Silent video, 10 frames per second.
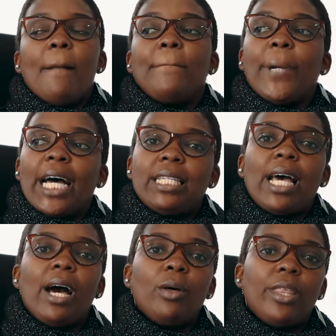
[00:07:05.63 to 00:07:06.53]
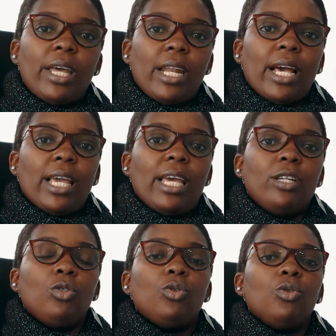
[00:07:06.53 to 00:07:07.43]
But how then
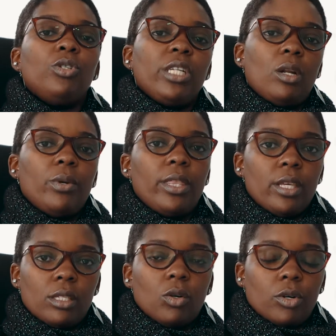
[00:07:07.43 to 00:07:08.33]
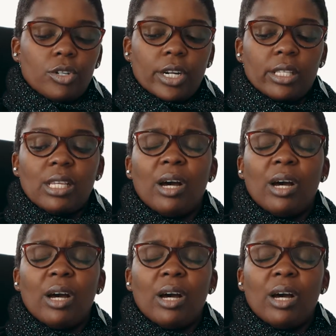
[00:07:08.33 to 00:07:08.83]
again do you deal with these contracts?